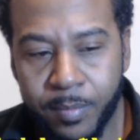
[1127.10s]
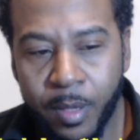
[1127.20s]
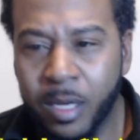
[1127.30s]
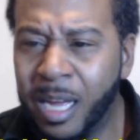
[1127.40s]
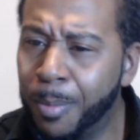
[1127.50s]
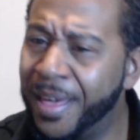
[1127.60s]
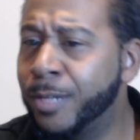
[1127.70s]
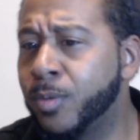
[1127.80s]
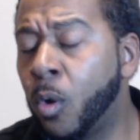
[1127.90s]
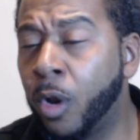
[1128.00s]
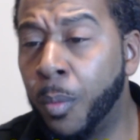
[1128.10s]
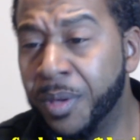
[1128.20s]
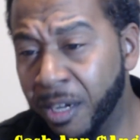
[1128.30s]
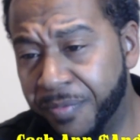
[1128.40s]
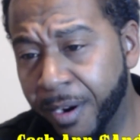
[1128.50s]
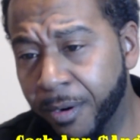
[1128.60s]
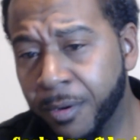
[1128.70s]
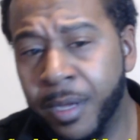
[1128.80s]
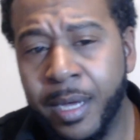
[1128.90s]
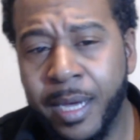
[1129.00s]
a couple things were going on with young Pharaoh.
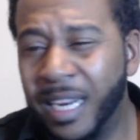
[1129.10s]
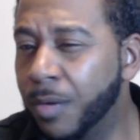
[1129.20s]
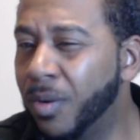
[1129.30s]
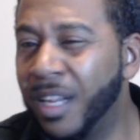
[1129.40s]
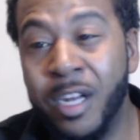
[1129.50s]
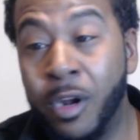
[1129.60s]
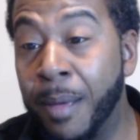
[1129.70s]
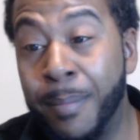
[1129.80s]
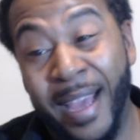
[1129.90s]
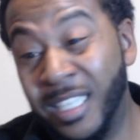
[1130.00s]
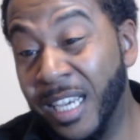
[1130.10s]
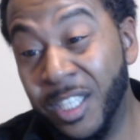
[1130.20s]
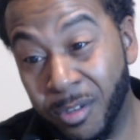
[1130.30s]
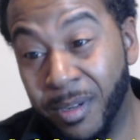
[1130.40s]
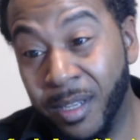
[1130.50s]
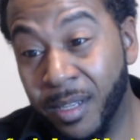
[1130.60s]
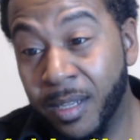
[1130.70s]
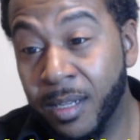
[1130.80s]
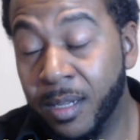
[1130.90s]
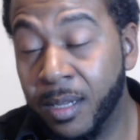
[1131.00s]
He didn't really know that man's history
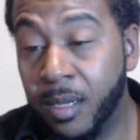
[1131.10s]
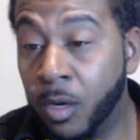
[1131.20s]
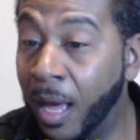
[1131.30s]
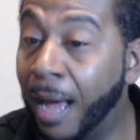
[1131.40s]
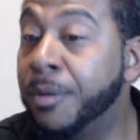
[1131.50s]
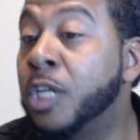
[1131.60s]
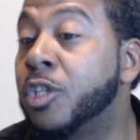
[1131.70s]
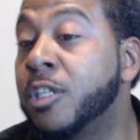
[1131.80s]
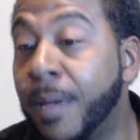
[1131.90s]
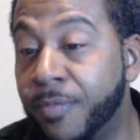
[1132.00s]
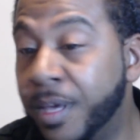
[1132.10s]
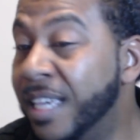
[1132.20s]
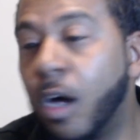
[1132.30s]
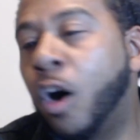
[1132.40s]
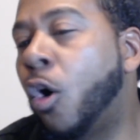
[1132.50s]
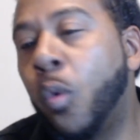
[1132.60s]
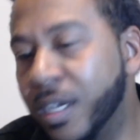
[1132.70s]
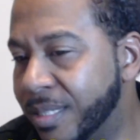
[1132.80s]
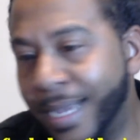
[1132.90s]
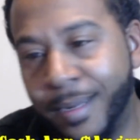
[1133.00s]
on how disrespectful. He's
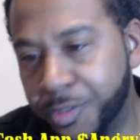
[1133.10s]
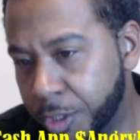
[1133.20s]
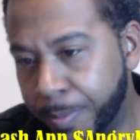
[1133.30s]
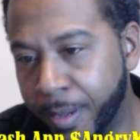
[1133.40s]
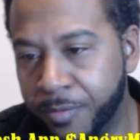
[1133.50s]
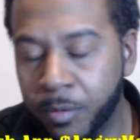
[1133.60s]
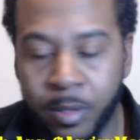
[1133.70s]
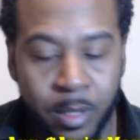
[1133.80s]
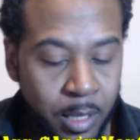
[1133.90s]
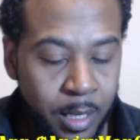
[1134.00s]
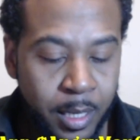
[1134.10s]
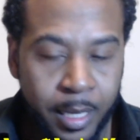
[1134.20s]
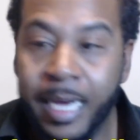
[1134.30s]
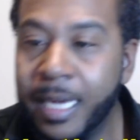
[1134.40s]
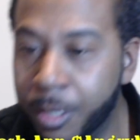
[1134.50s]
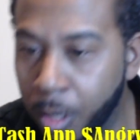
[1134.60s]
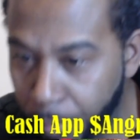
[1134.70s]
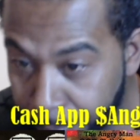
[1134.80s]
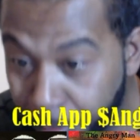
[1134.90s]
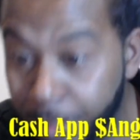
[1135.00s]
always that disrespectful.
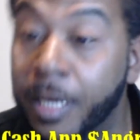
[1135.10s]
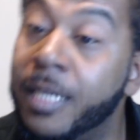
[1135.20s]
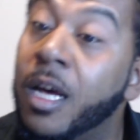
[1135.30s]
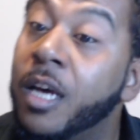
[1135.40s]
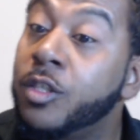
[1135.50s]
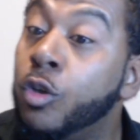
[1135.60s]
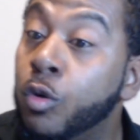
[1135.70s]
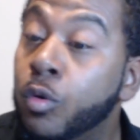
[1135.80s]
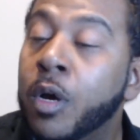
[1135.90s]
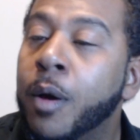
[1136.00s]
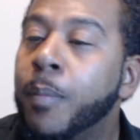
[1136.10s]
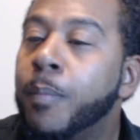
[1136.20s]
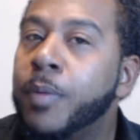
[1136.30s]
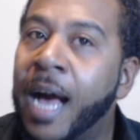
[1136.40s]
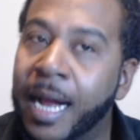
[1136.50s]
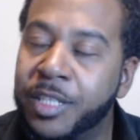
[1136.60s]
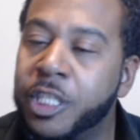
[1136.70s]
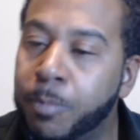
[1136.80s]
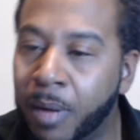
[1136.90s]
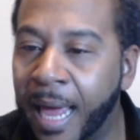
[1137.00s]
But he does do
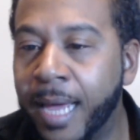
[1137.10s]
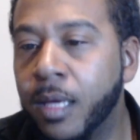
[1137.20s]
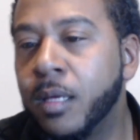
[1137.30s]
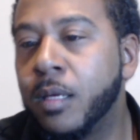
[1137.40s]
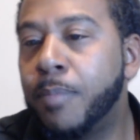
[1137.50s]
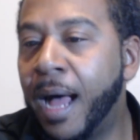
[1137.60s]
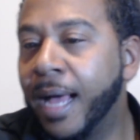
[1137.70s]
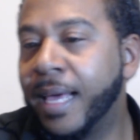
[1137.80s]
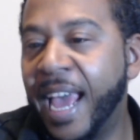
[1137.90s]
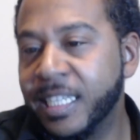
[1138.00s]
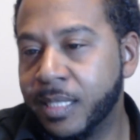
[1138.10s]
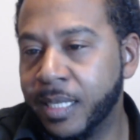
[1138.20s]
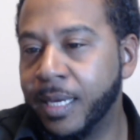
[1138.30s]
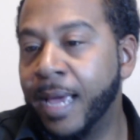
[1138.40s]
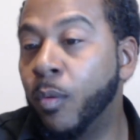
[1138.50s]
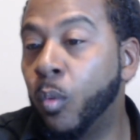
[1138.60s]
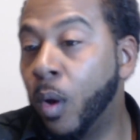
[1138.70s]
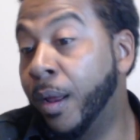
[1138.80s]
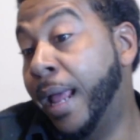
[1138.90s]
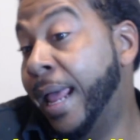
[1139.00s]
conscious black podcasting
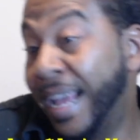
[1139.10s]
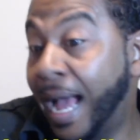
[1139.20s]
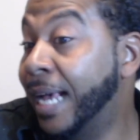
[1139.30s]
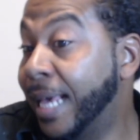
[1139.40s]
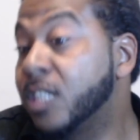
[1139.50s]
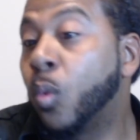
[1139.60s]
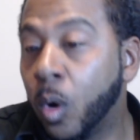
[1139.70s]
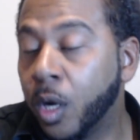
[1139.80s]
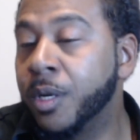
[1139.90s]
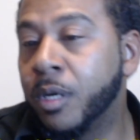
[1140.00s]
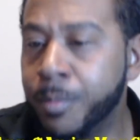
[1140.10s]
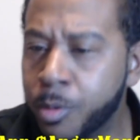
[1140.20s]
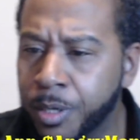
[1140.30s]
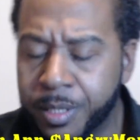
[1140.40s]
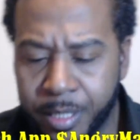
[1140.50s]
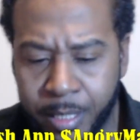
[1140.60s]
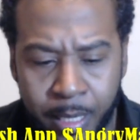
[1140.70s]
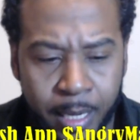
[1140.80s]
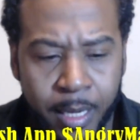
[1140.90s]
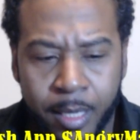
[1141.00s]
and I guess work in the community.
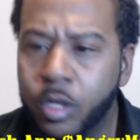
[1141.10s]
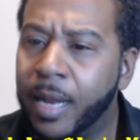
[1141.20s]
So